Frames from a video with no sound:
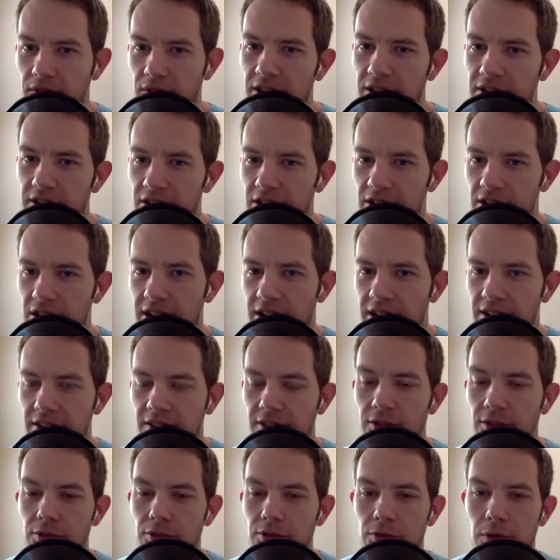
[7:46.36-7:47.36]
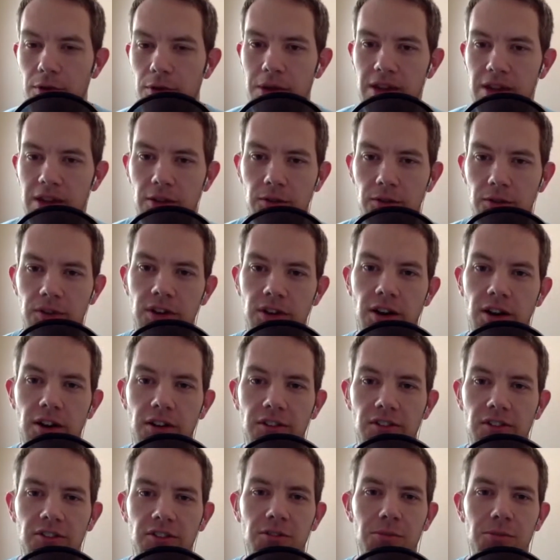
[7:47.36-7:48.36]
the line too, I mean, those
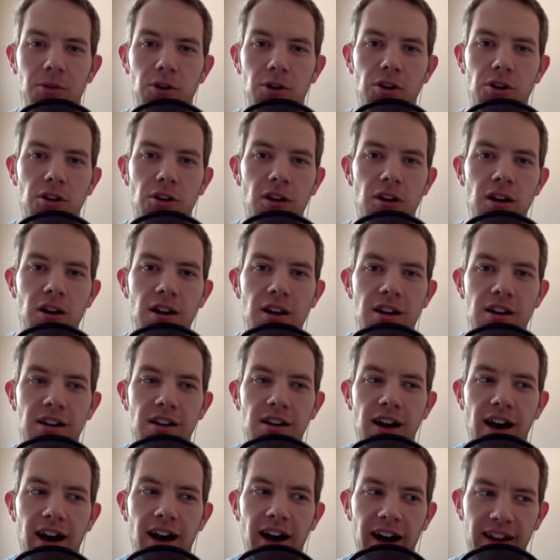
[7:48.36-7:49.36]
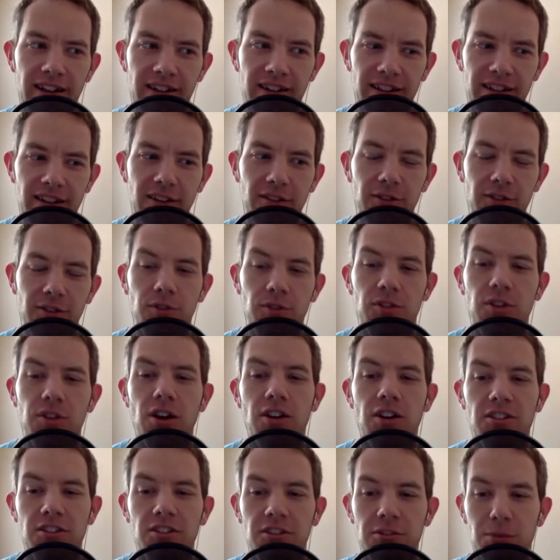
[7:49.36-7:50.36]
customer ideas, those
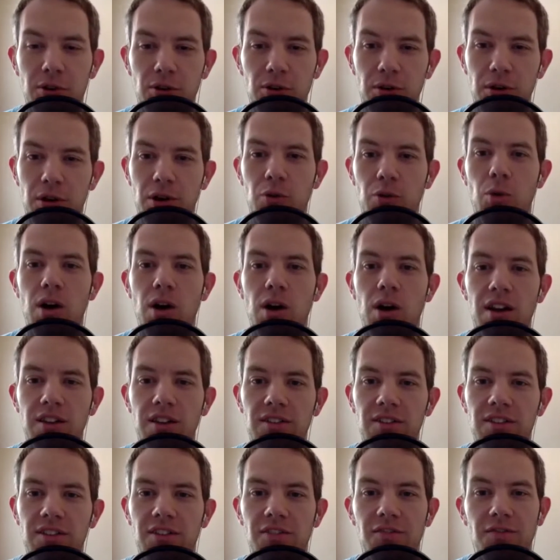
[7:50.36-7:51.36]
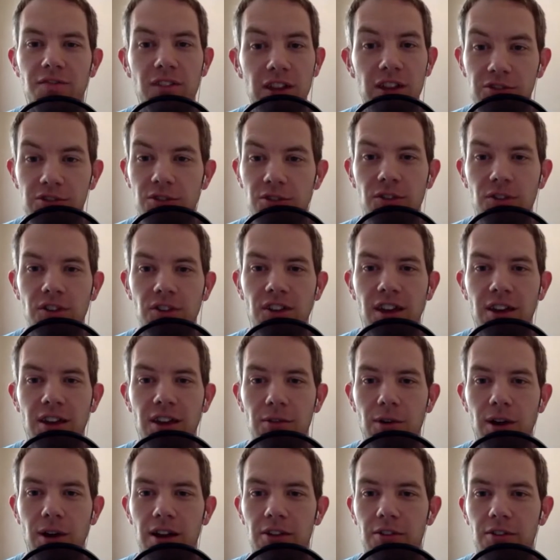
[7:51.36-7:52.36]
customer requests, the feature set,
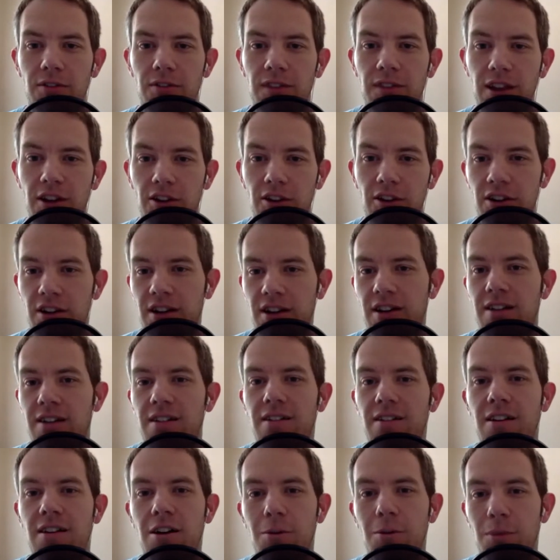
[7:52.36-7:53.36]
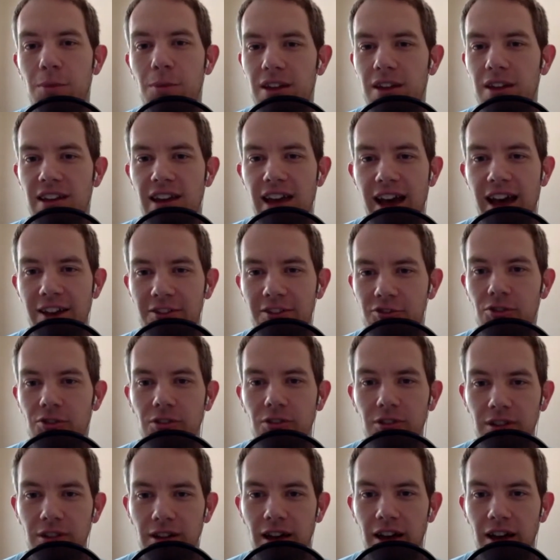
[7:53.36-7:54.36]
right, they're going to kind of come in
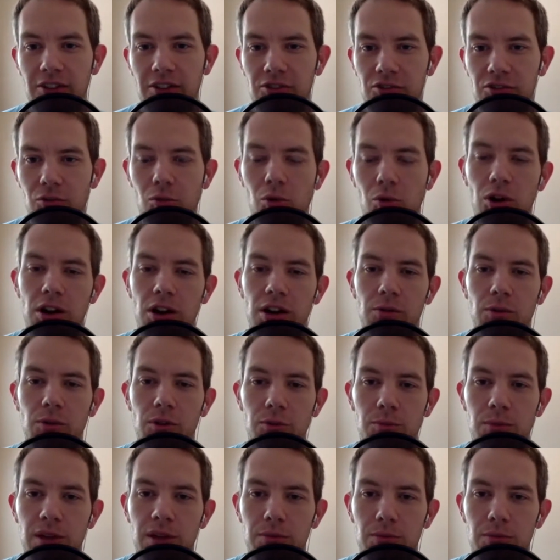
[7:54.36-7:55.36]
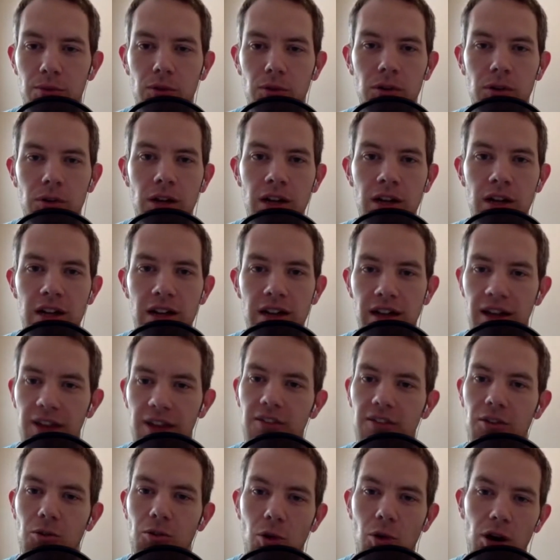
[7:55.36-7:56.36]
naturally as you're working with people. And
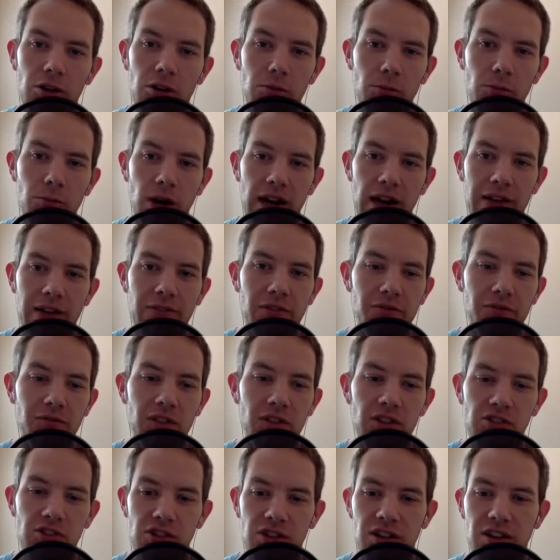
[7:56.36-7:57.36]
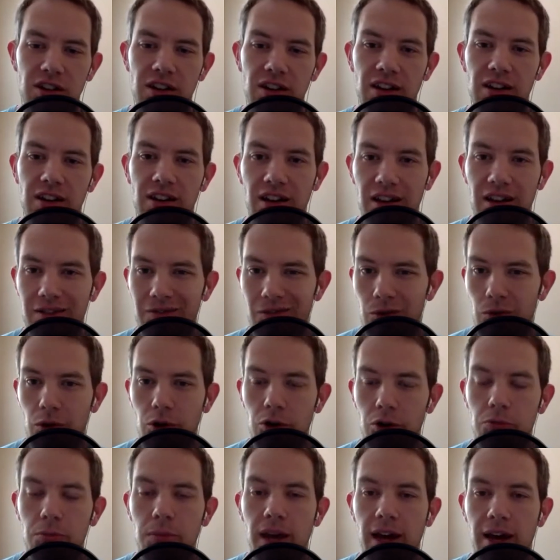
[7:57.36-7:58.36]
so while you might have a vision and kind of a
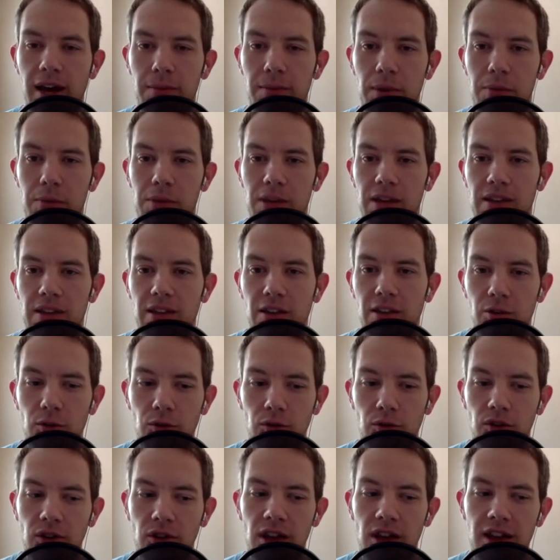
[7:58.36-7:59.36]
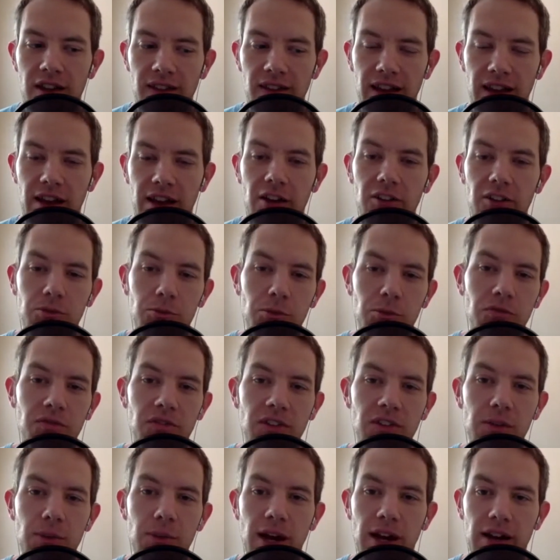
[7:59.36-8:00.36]
roadmap, I mean, that customer
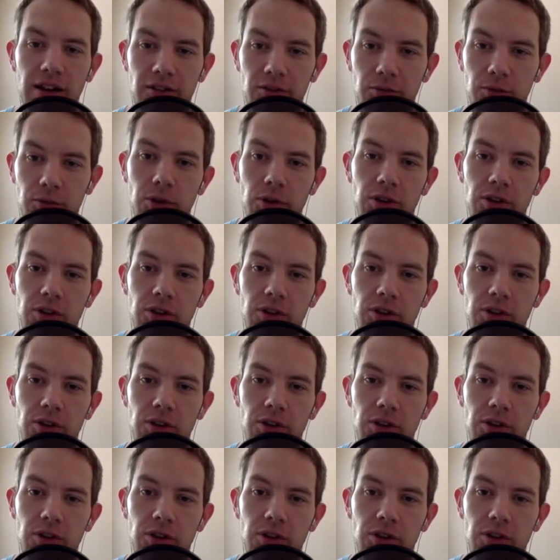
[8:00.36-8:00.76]
feedback is really going to